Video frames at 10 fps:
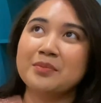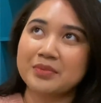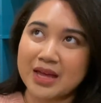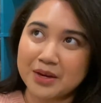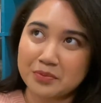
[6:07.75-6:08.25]

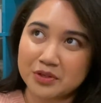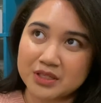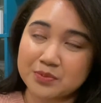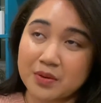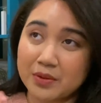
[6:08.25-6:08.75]
Planet Books
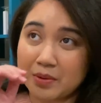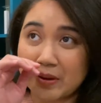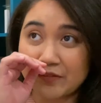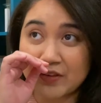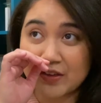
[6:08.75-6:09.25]
is probably one of
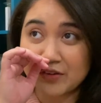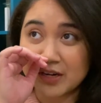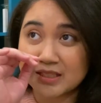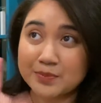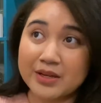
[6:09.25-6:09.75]
my
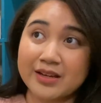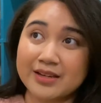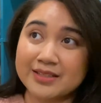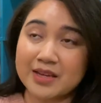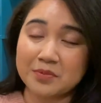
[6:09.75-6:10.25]
favorites
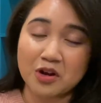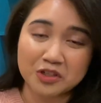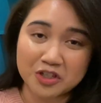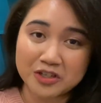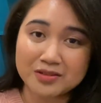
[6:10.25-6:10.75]
because I'm
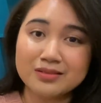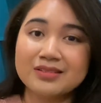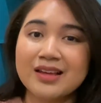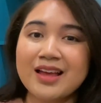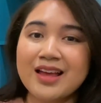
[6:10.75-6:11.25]
nocturnal,